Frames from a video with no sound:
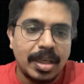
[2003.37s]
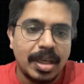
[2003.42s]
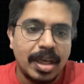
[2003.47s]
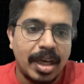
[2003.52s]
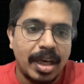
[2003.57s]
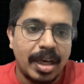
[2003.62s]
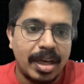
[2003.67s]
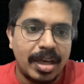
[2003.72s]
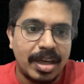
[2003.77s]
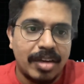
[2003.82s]

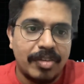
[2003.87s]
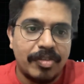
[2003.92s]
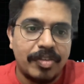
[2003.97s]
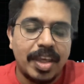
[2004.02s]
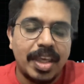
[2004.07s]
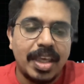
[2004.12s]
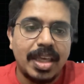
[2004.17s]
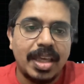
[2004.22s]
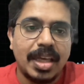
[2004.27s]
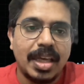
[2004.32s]

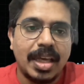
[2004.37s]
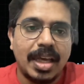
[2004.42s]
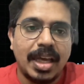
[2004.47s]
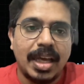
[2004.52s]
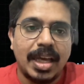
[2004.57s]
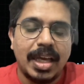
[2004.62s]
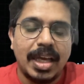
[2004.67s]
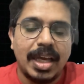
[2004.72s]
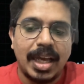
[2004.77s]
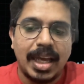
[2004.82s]
Ravi
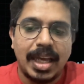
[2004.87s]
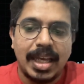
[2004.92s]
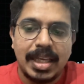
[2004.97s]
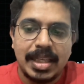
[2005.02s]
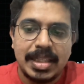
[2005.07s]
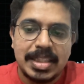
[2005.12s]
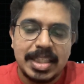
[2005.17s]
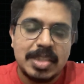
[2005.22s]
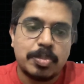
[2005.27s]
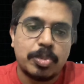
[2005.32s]

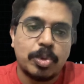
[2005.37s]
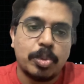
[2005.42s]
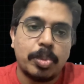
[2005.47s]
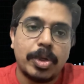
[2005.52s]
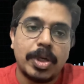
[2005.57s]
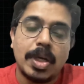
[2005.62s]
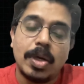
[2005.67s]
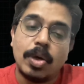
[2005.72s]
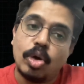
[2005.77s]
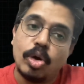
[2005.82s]
just
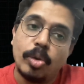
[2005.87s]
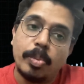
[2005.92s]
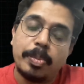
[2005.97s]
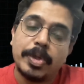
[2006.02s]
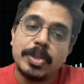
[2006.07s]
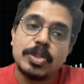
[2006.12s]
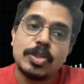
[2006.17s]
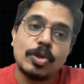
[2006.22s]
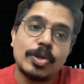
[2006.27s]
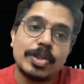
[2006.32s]
proposed an
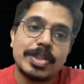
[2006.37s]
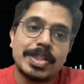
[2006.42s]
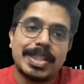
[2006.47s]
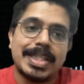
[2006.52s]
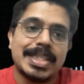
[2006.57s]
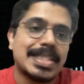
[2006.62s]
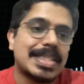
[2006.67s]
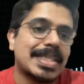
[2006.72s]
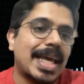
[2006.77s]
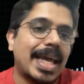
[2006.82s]
open source
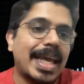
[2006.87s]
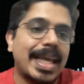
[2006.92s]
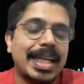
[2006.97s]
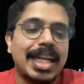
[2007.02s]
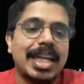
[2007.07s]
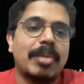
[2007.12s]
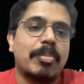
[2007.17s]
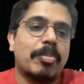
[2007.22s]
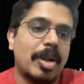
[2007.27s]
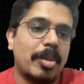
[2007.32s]
design and
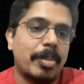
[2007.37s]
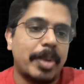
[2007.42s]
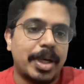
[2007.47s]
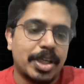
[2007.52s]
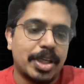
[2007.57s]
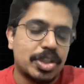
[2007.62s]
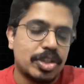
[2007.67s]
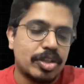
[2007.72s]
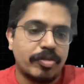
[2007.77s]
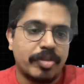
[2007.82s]

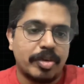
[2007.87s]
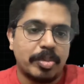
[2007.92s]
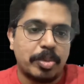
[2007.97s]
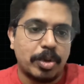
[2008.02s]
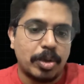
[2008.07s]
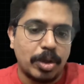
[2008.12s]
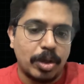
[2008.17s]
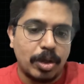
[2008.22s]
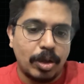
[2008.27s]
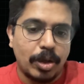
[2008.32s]
implementation of a
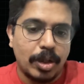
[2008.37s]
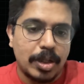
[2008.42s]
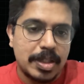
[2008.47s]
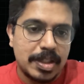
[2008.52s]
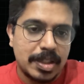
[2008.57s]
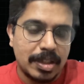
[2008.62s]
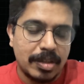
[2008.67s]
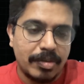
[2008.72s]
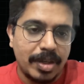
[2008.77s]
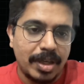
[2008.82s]
protocol
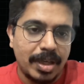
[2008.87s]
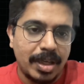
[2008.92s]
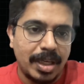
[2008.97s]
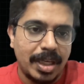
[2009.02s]
server.